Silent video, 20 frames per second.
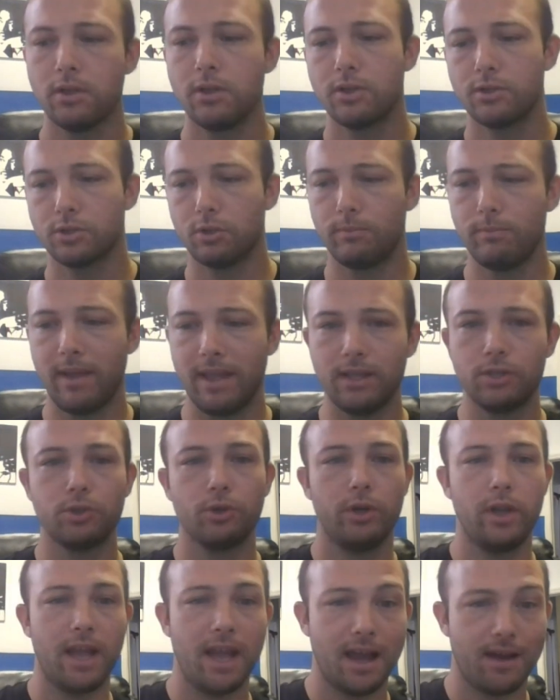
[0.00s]
So make sure
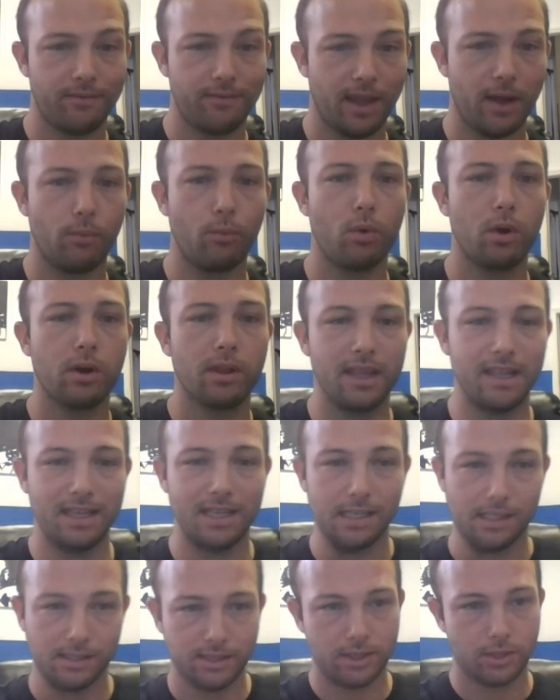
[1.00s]
you have that. One of the
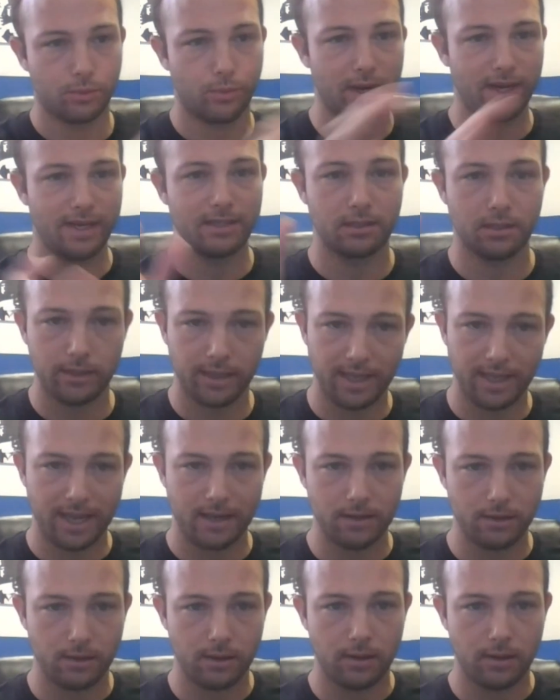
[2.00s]
easiest ways to get